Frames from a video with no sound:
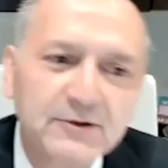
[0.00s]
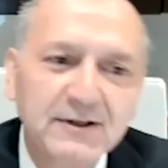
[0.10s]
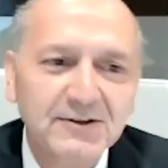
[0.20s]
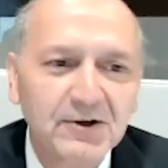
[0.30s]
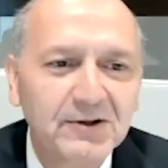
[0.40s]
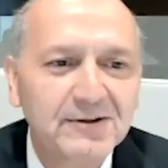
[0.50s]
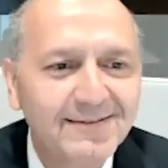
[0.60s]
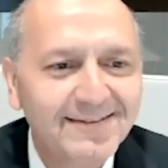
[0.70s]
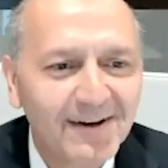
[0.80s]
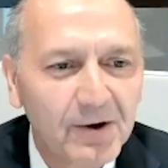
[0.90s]
you did
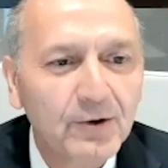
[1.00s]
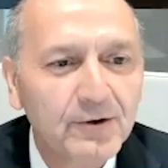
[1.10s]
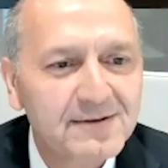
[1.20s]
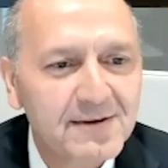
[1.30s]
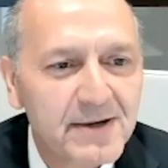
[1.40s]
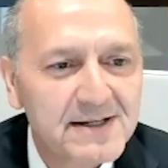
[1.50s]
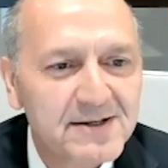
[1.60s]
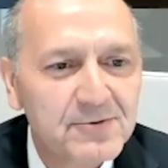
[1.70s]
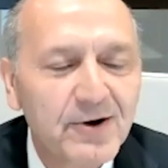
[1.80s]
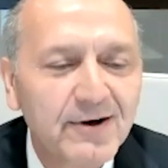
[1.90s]
all this
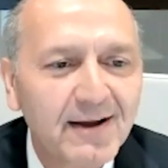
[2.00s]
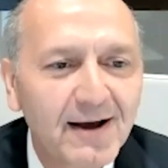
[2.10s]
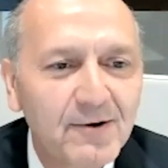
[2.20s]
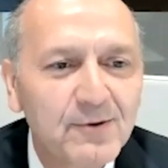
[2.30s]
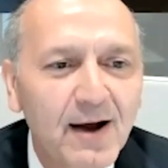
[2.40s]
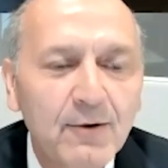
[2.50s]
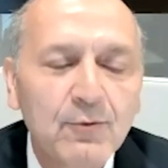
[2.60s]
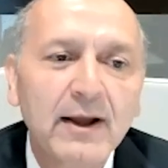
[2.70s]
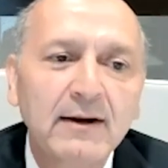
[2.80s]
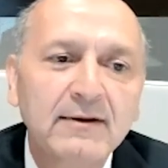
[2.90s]
amazing work? How
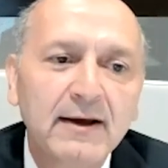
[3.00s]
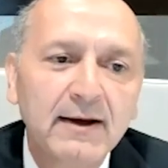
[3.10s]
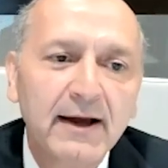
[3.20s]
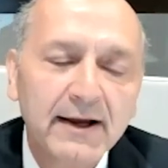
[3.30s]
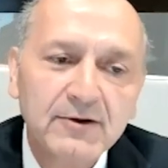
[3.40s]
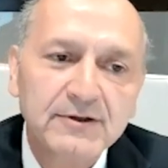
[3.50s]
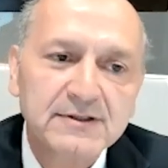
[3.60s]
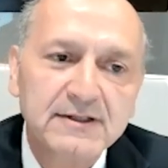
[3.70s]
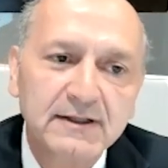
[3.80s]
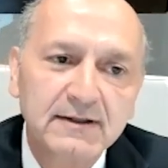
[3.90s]
well the
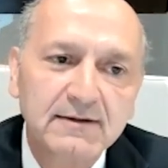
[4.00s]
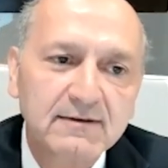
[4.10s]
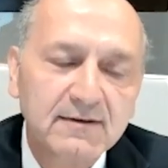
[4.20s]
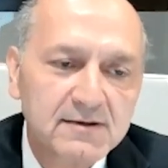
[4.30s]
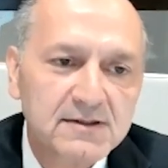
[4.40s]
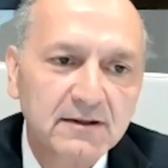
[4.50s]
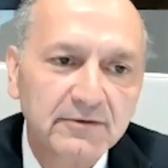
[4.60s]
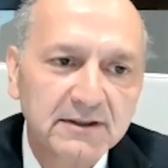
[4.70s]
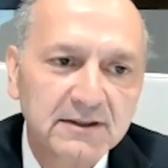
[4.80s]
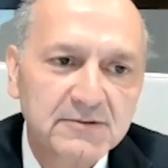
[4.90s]
accuracy and
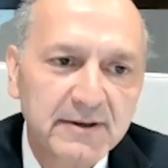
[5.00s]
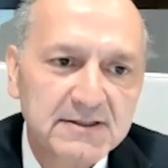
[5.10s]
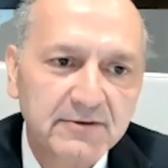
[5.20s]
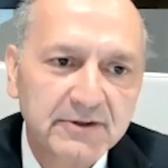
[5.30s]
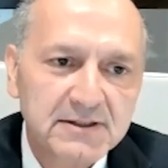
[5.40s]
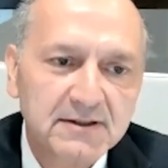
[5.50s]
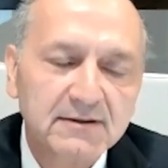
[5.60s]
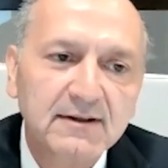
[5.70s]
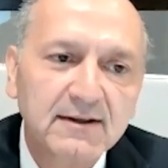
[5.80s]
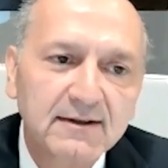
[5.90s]
sensitivity,
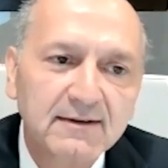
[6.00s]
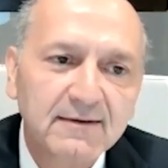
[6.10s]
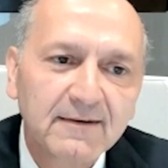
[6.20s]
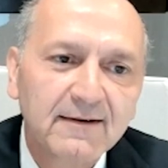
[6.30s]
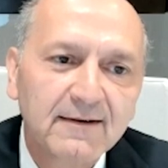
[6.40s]
specificity, and